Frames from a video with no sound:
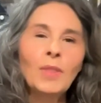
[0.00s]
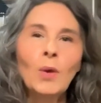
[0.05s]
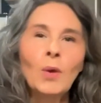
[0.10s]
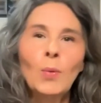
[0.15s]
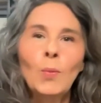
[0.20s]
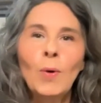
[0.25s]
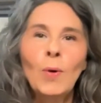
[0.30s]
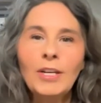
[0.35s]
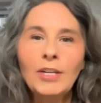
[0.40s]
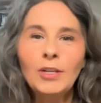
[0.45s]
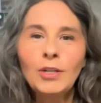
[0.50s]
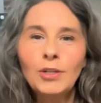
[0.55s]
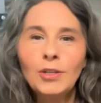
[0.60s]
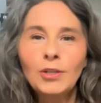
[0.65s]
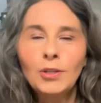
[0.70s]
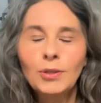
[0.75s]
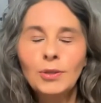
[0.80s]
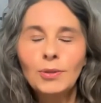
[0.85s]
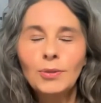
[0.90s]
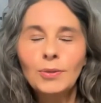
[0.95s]
When you
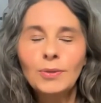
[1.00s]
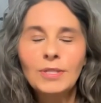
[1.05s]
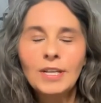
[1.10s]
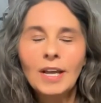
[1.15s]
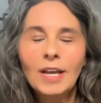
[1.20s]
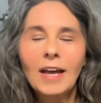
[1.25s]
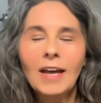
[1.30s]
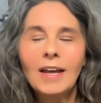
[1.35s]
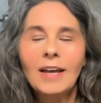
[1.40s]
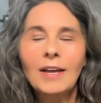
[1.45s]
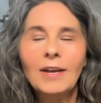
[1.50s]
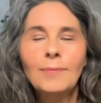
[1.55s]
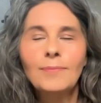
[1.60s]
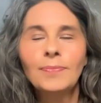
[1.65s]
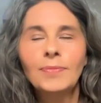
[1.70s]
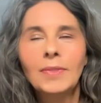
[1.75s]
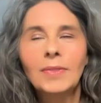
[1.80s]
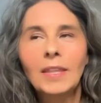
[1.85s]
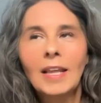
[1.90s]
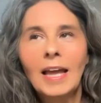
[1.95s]
use,
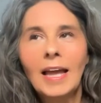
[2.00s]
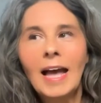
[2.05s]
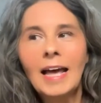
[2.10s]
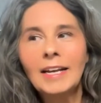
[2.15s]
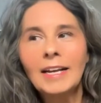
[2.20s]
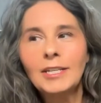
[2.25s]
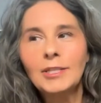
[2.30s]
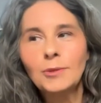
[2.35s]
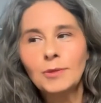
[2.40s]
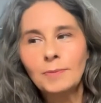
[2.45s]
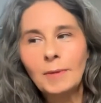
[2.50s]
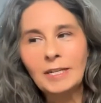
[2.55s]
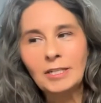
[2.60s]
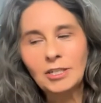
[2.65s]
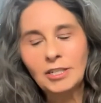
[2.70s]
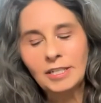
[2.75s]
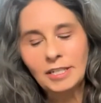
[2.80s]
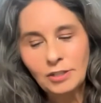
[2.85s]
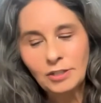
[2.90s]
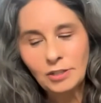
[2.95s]
Alex was
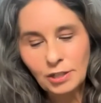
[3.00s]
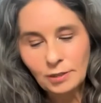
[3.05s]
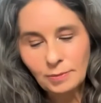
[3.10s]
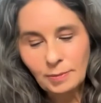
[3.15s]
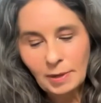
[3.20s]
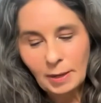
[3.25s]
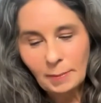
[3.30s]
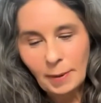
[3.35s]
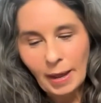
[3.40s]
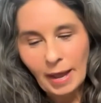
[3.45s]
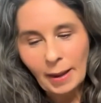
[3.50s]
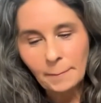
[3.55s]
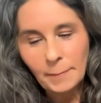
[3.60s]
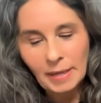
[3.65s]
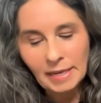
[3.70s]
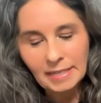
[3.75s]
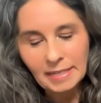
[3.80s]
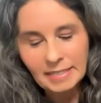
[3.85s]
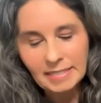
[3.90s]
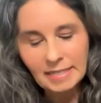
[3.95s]
mentioning to me about
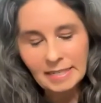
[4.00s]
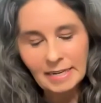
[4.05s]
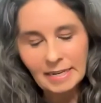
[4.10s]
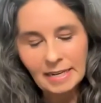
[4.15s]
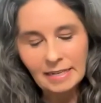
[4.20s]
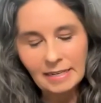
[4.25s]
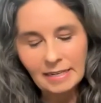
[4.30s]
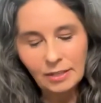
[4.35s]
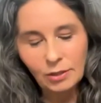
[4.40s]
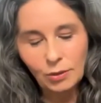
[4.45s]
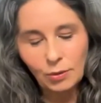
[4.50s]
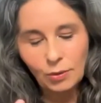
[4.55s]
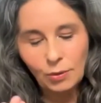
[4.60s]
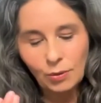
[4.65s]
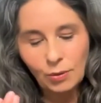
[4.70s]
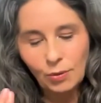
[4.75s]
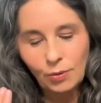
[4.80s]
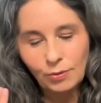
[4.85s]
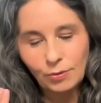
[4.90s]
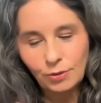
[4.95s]
mixing in
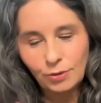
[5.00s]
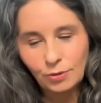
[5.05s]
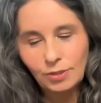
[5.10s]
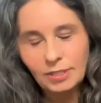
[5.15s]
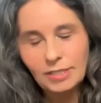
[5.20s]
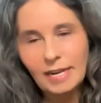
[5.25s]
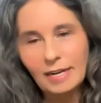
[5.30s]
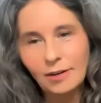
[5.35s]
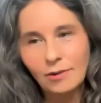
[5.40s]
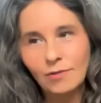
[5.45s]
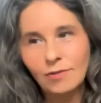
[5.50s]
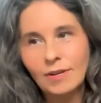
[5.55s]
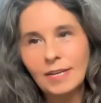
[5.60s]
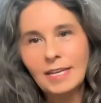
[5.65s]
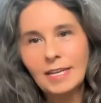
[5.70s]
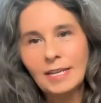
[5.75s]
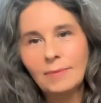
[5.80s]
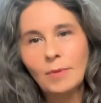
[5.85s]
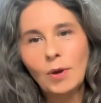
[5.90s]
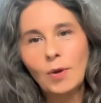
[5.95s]
your suntan
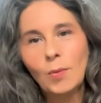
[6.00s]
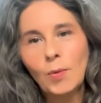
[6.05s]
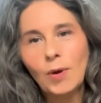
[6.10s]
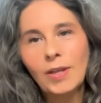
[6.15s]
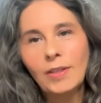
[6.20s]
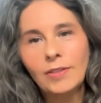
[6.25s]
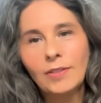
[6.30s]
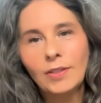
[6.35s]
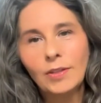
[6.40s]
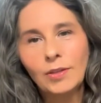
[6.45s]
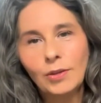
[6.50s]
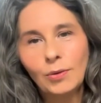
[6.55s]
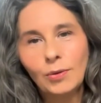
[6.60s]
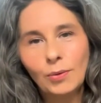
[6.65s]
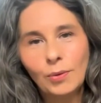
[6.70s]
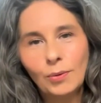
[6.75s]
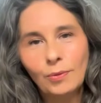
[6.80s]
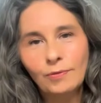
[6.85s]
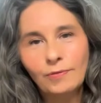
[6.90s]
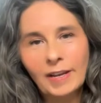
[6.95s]
cream with
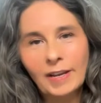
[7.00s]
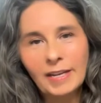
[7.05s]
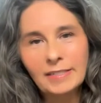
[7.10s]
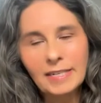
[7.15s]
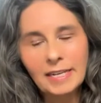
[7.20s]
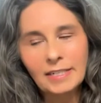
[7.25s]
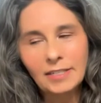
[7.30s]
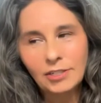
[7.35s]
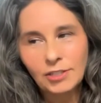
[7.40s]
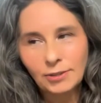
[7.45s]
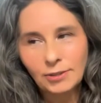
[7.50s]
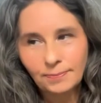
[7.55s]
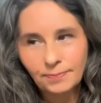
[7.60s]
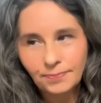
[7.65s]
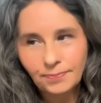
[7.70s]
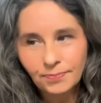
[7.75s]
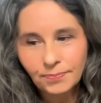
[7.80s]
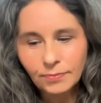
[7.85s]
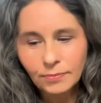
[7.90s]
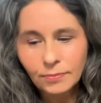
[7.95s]
your foundation.
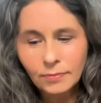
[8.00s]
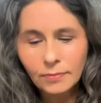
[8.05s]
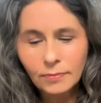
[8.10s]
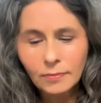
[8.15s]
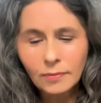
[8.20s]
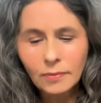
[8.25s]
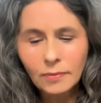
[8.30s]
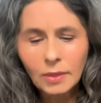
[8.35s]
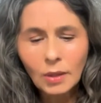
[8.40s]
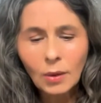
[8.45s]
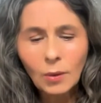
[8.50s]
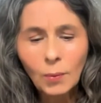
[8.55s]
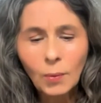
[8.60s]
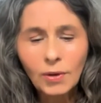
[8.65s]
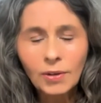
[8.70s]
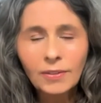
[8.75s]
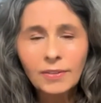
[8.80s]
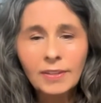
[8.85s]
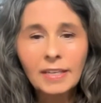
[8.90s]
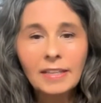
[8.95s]
One
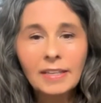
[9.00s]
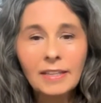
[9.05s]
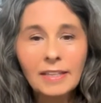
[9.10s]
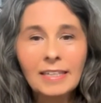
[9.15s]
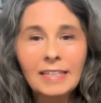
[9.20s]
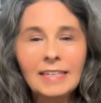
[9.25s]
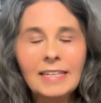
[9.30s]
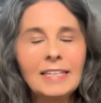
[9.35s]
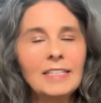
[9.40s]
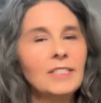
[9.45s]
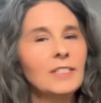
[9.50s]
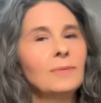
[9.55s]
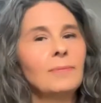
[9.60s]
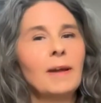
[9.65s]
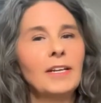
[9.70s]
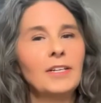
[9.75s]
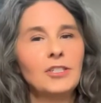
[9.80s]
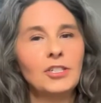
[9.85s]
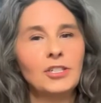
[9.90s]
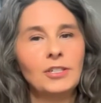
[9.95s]
thing that you need to
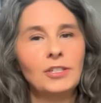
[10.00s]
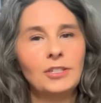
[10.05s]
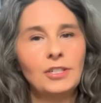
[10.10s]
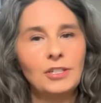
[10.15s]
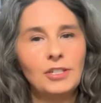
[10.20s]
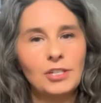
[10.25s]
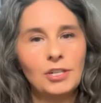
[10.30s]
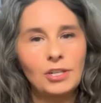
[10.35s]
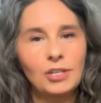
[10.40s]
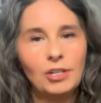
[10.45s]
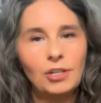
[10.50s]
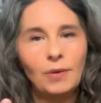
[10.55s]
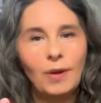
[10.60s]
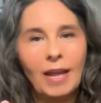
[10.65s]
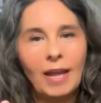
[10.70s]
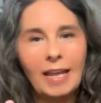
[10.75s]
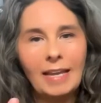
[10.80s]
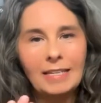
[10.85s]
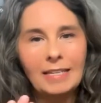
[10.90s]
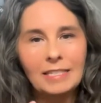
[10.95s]
make sure you do
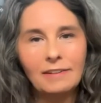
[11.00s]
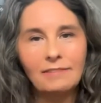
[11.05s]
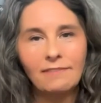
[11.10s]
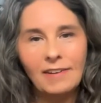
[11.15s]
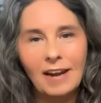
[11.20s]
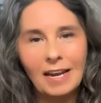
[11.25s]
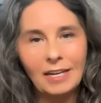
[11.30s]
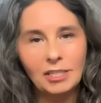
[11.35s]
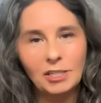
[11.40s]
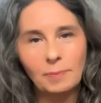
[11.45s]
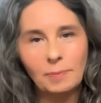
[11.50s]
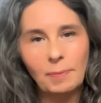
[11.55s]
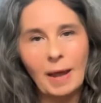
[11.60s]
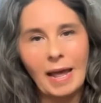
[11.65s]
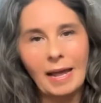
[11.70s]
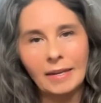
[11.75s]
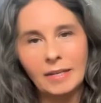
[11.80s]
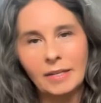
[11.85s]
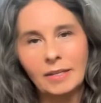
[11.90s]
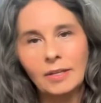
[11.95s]
is the
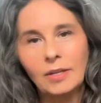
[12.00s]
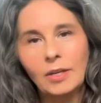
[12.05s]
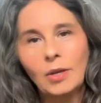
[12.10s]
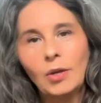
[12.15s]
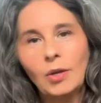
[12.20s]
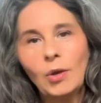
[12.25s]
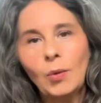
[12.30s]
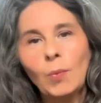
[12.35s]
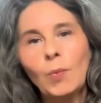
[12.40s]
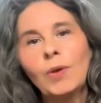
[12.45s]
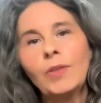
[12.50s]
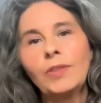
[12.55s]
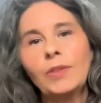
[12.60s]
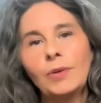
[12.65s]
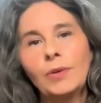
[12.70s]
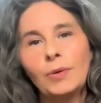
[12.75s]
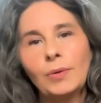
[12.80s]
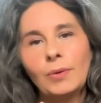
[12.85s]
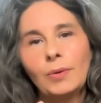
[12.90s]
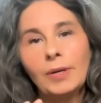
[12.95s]
flashback with
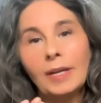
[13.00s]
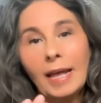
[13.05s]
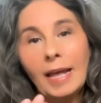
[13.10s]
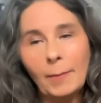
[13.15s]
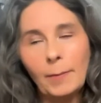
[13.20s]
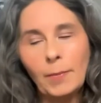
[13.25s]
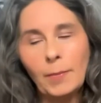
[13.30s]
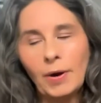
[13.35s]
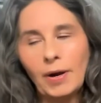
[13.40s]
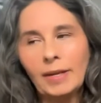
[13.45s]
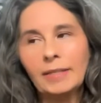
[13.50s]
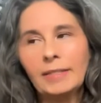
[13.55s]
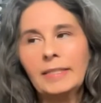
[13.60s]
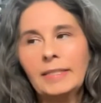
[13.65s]
your camera.